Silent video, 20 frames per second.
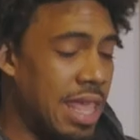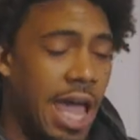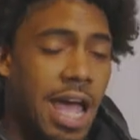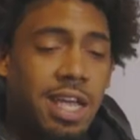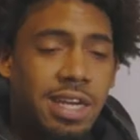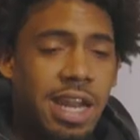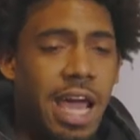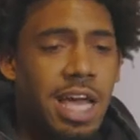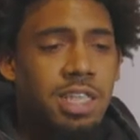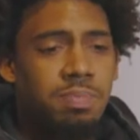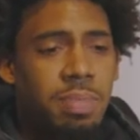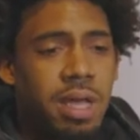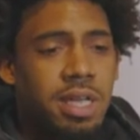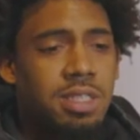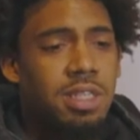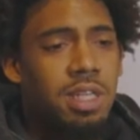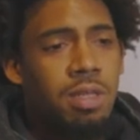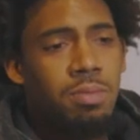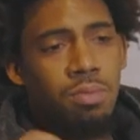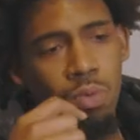that that's
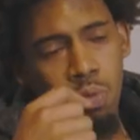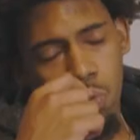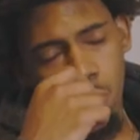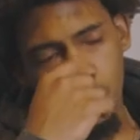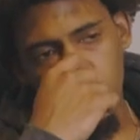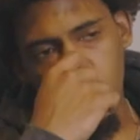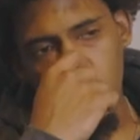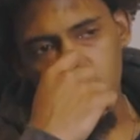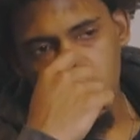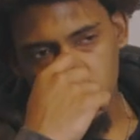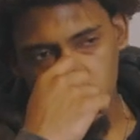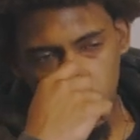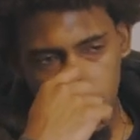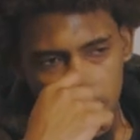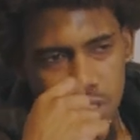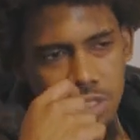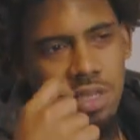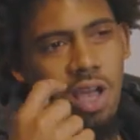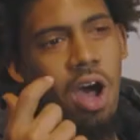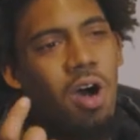basically most of what
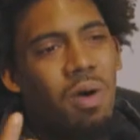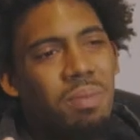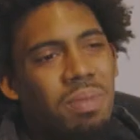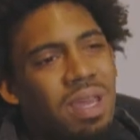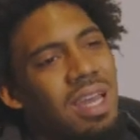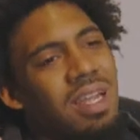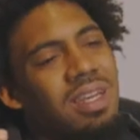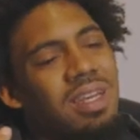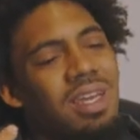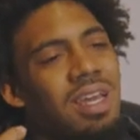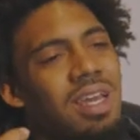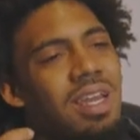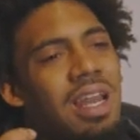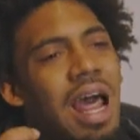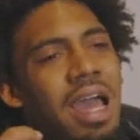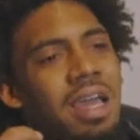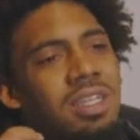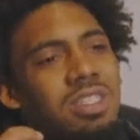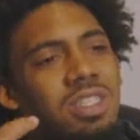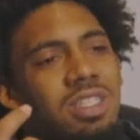he taught me, and then
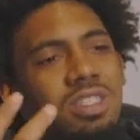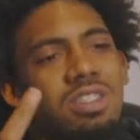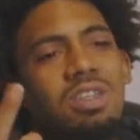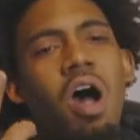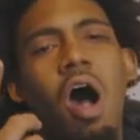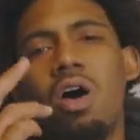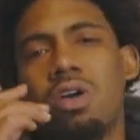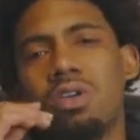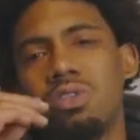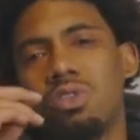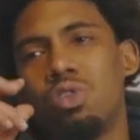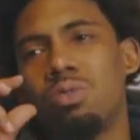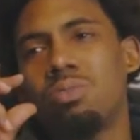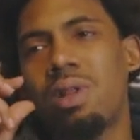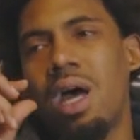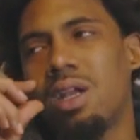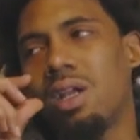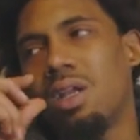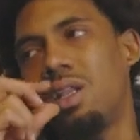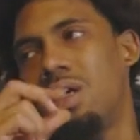like just talking to him,
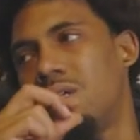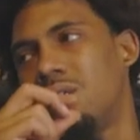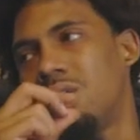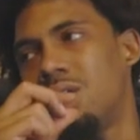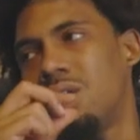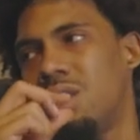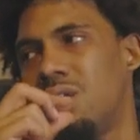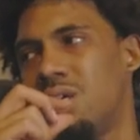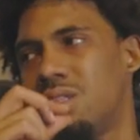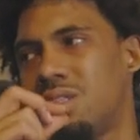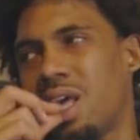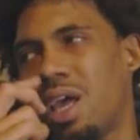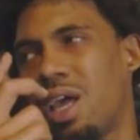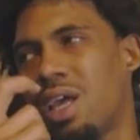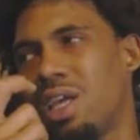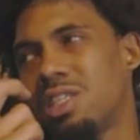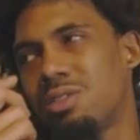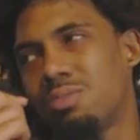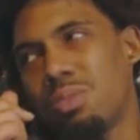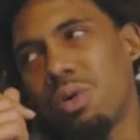like look the little
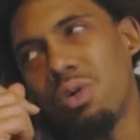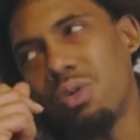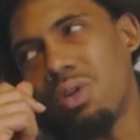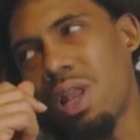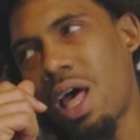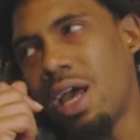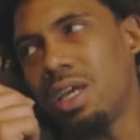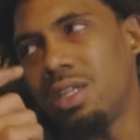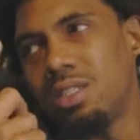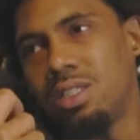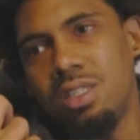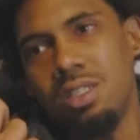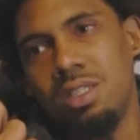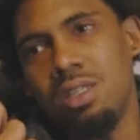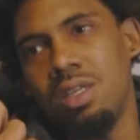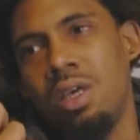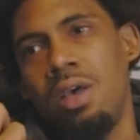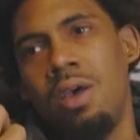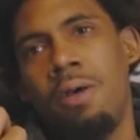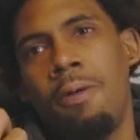things, bro. Like
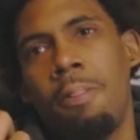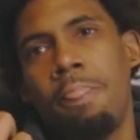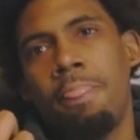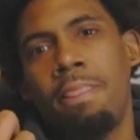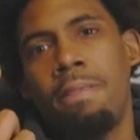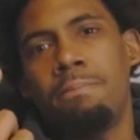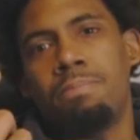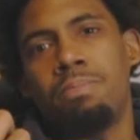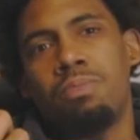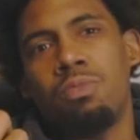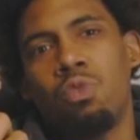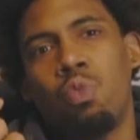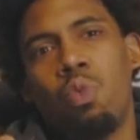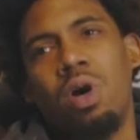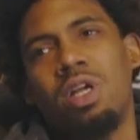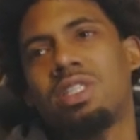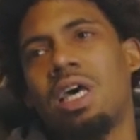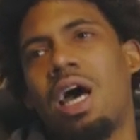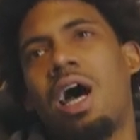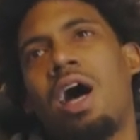just
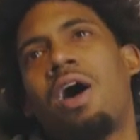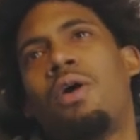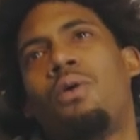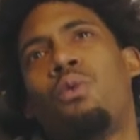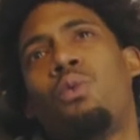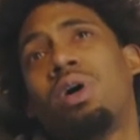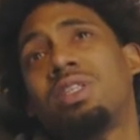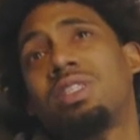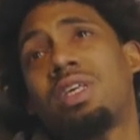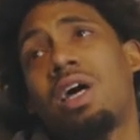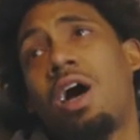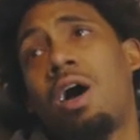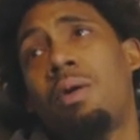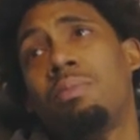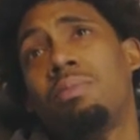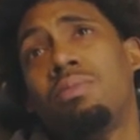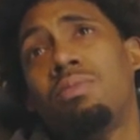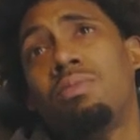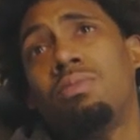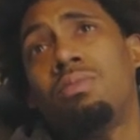one time, one
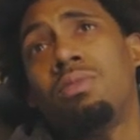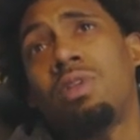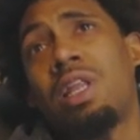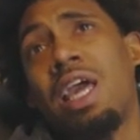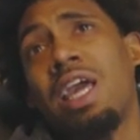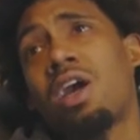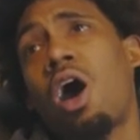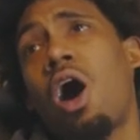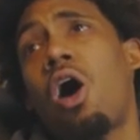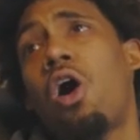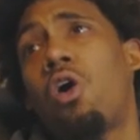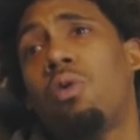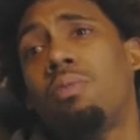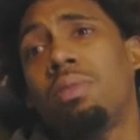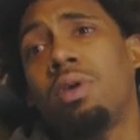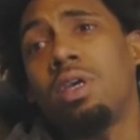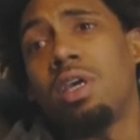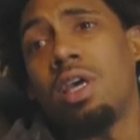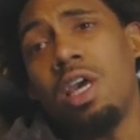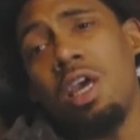time they called
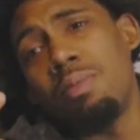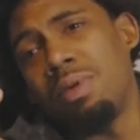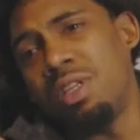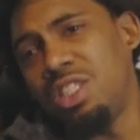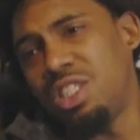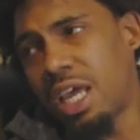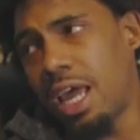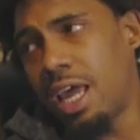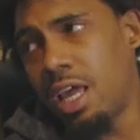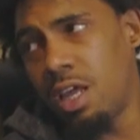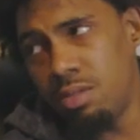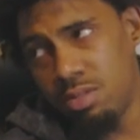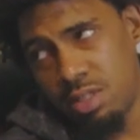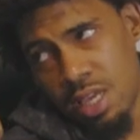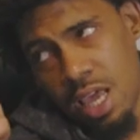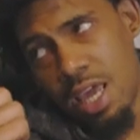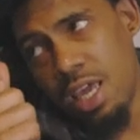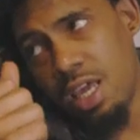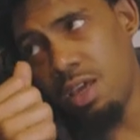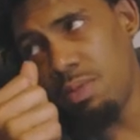me. Him and James
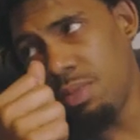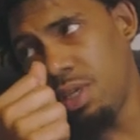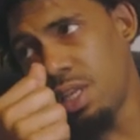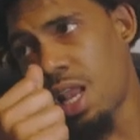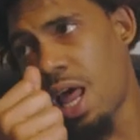had hit me.